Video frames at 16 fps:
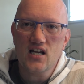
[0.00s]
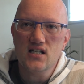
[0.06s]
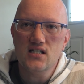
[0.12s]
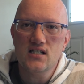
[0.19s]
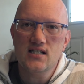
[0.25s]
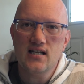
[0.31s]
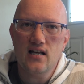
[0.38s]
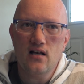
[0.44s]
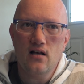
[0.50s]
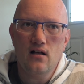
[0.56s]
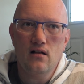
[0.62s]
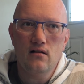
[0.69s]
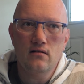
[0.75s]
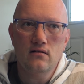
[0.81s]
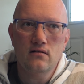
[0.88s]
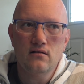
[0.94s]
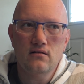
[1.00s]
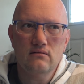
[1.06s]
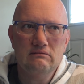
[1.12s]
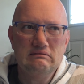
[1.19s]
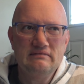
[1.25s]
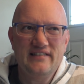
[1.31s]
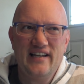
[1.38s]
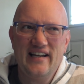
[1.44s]
until
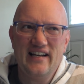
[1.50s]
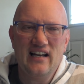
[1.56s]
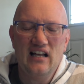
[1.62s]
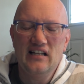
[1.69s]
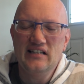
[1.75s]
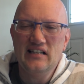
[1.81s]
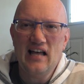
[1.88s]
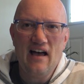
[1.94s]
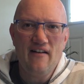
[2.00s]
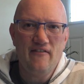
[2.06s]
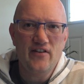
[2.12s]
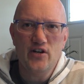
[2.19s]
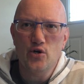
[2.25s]
like 11